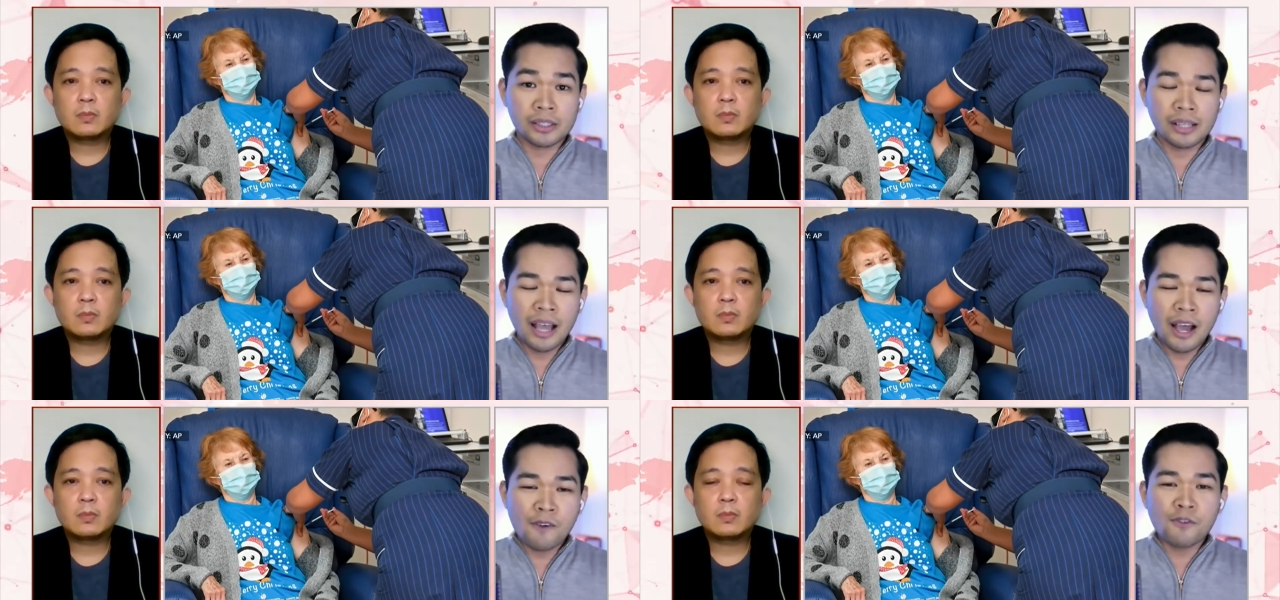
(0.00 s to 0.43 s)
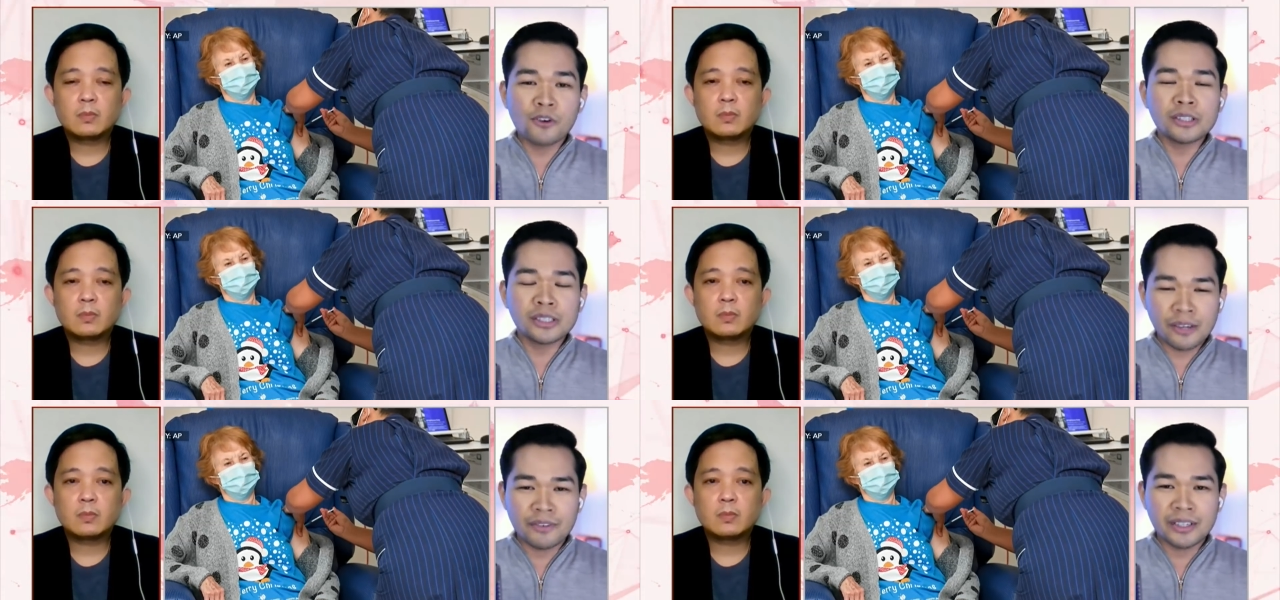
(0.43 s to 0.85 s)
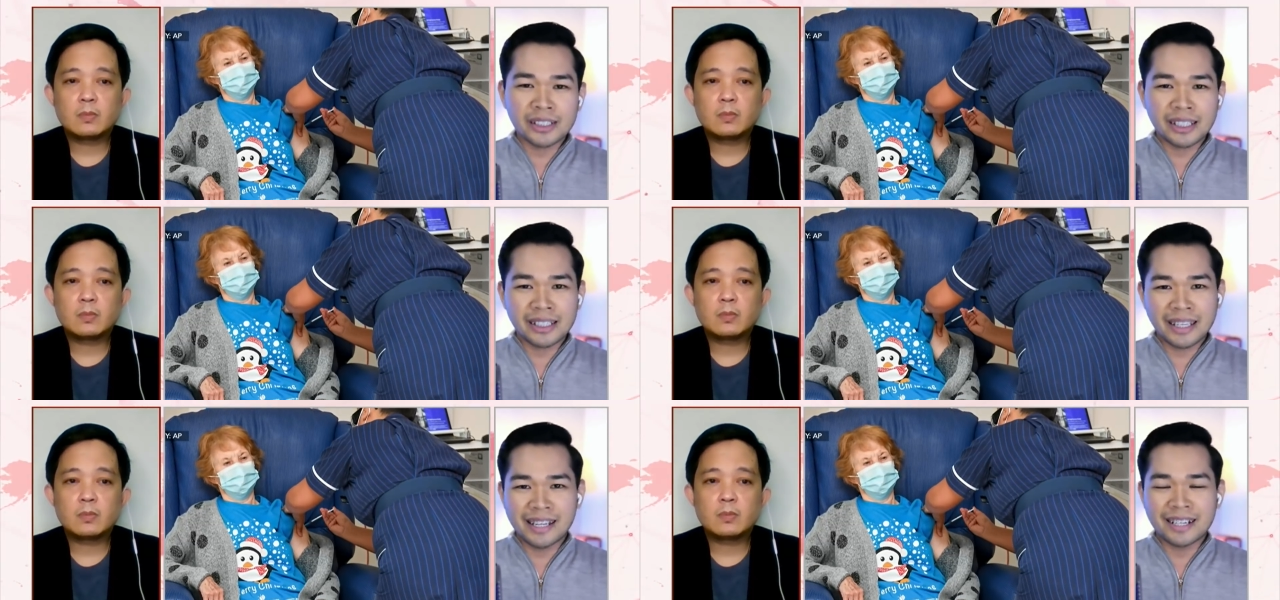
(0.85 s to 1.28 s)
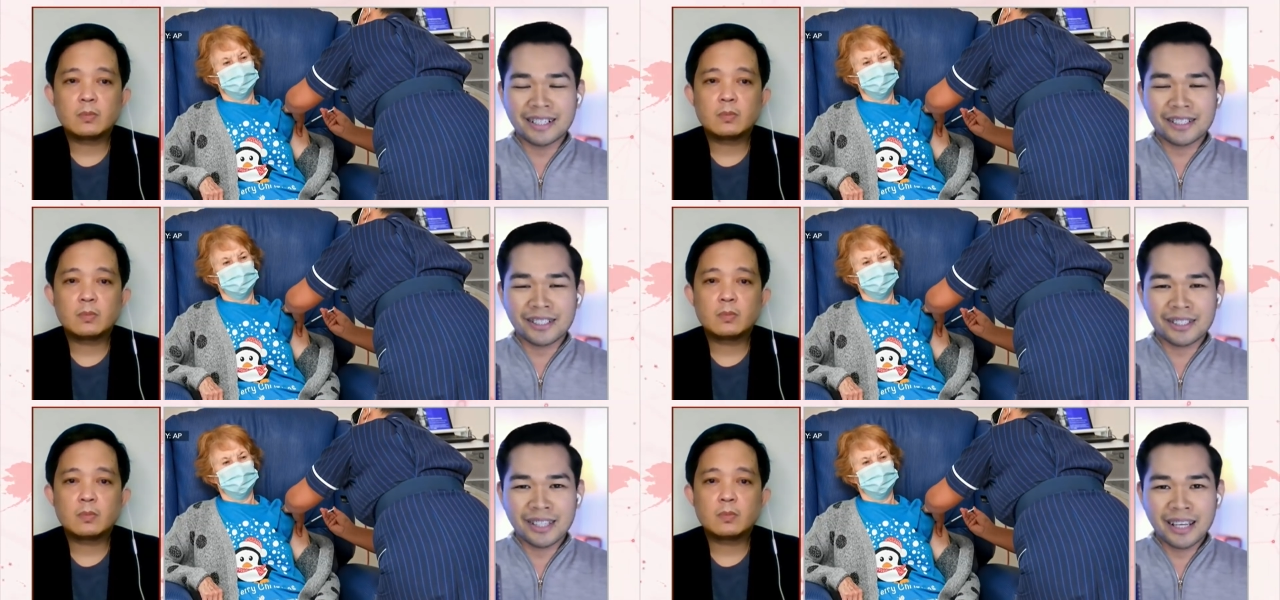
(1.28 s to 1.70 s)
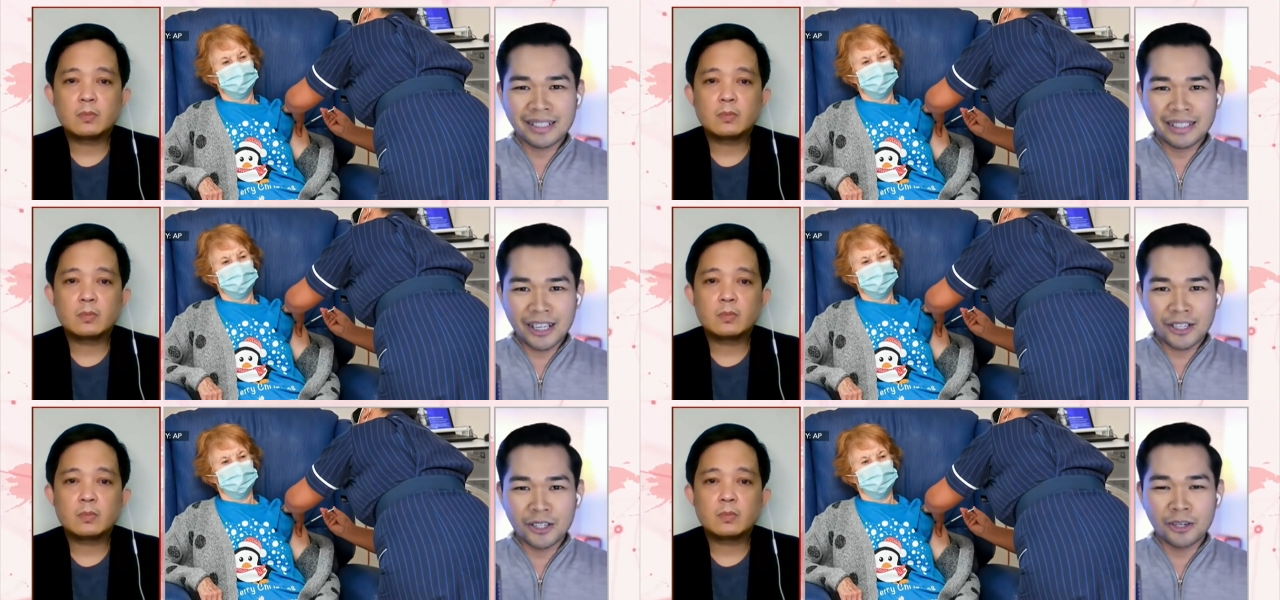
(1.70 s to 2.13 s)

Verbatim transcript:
Speaker 1: for 17 years. Diego?